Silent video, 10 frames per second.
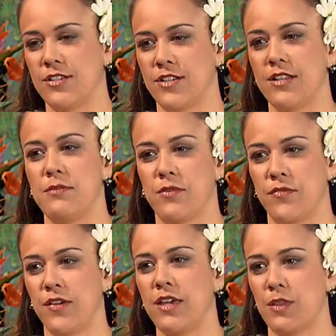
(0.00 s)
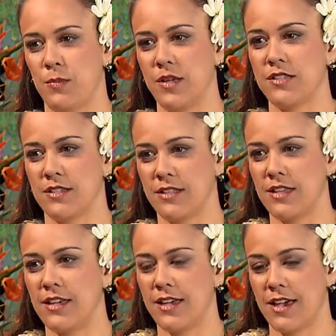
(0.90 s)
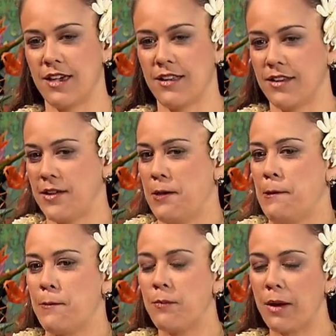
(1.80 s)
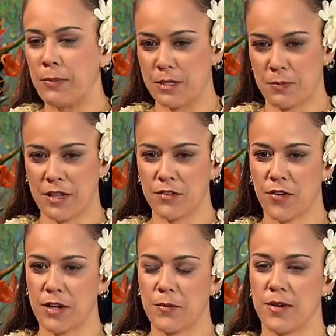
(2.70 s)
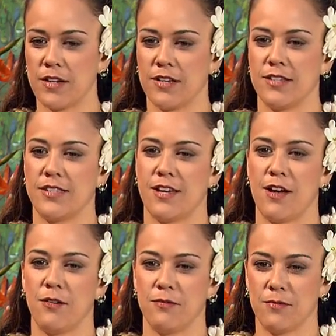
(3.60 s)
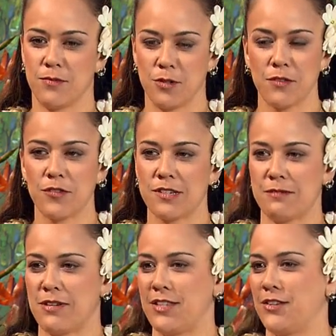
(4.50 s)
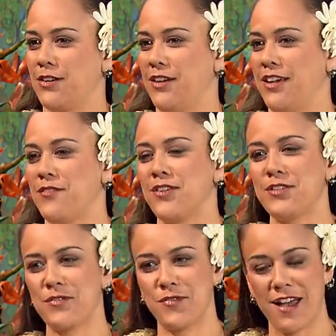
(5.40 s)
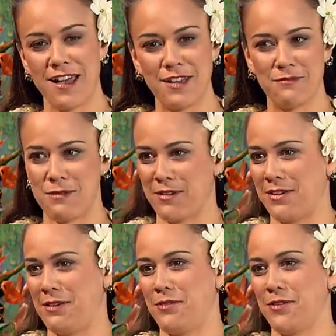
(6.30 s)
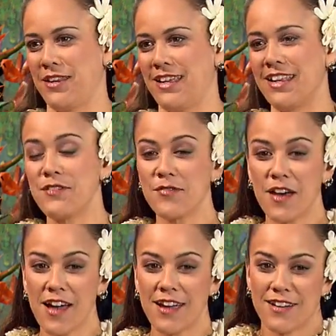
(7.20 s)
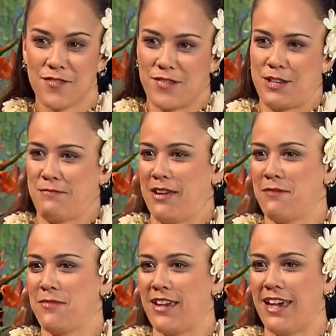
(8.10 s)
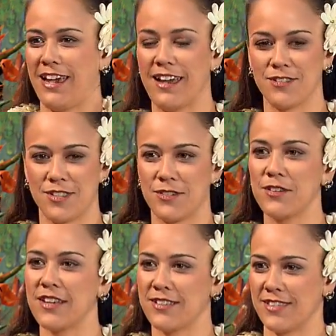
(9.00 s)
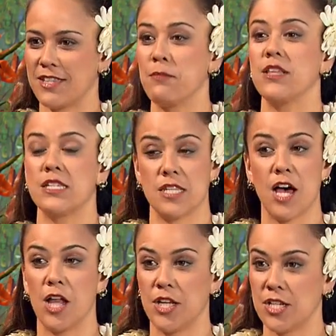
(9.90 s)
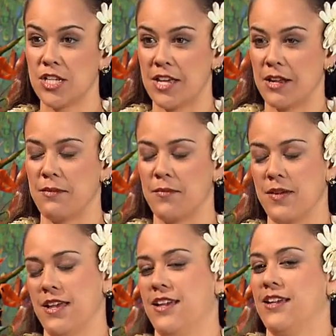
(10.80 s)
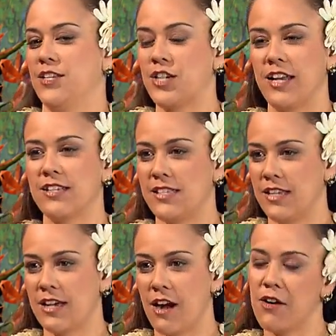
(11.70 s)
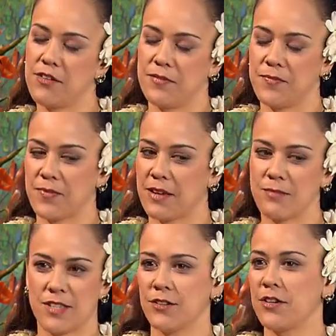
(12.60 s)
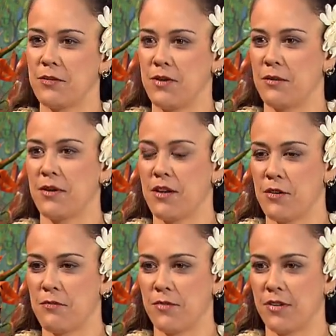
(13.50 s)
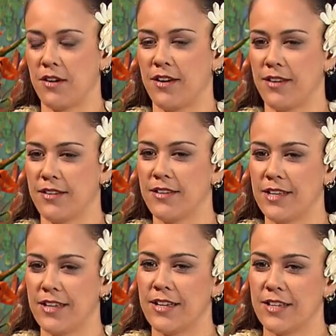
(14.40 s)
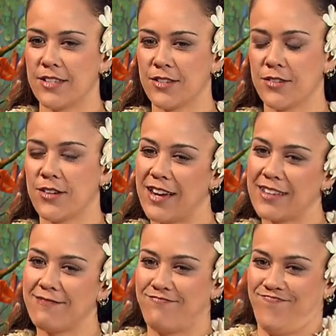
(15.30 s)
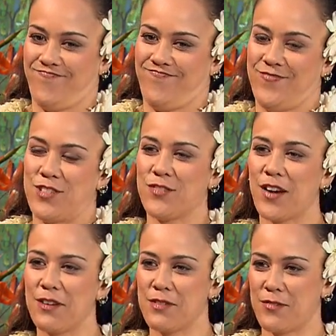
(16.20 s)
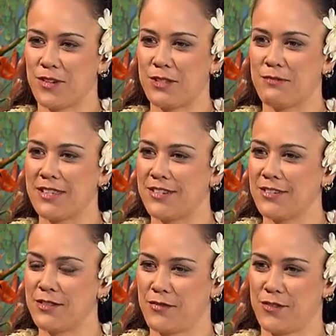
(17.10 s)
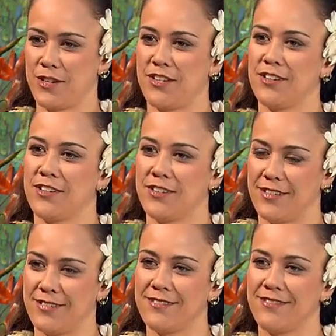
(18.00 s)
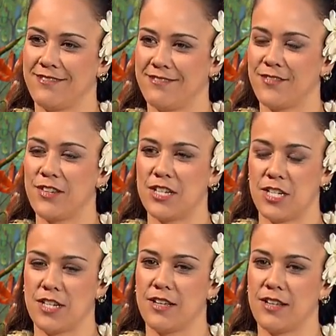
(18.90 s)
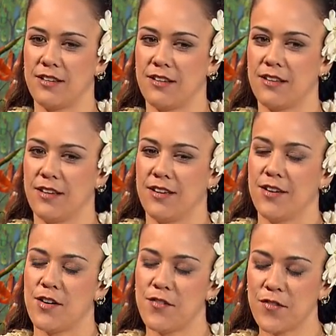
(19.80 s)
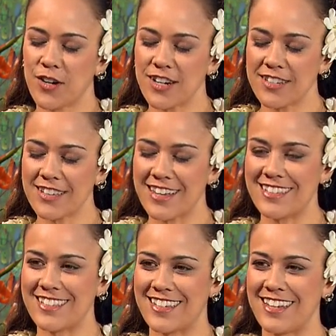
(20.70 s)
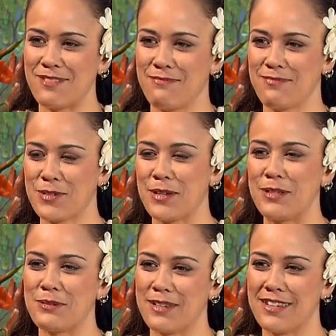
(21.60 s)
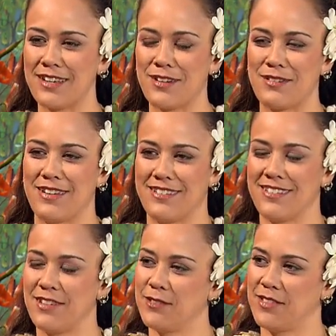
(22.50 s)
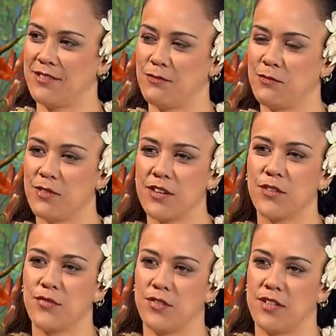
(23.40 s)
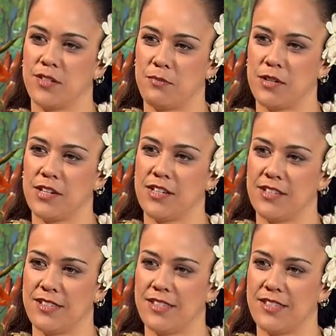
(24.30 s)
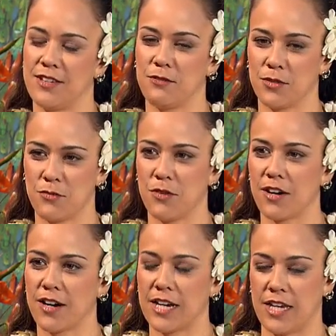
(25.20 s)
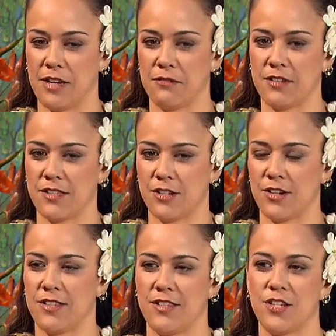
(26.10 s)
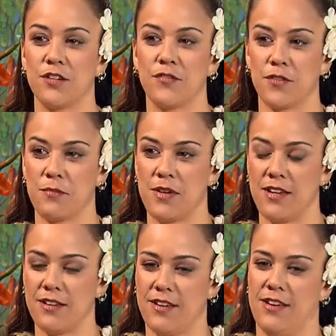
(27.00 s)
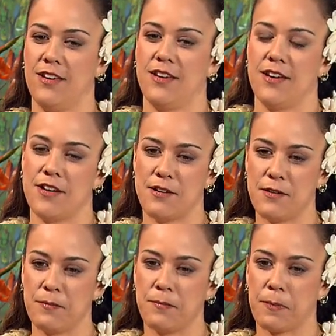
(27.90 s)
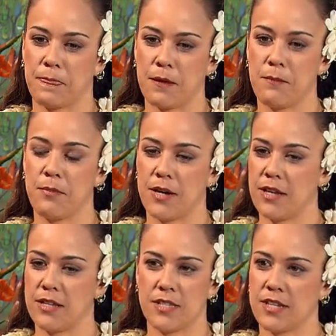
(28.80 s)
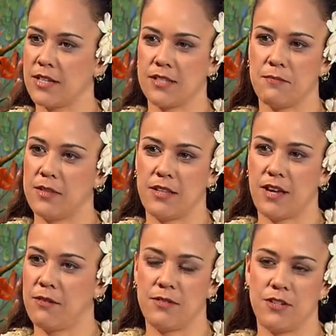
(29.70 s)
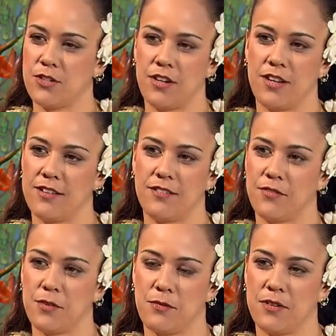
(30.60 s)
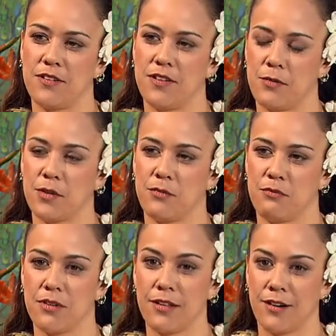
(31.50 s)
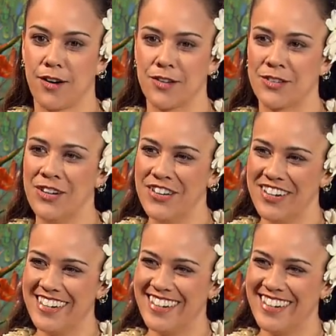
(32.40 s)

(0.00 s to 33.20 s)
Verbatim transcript: took a leap of faith basically, and my perspective on it was I'll do it for a semester, and if I survive, maybe I'll keep doing it, and if not, I'll finish my MBA. I'll still get some of this knowledge that I'm trying to seek out, and I'm still going to be able to help more. And so I survived the first semester and the first year and finished it. And of course, hindsight 2020 now, I, it was a wonderful experience. It was work, it was a transition for me. Um, but it's not something I wouldn't trade it for the world. I worked really hard though.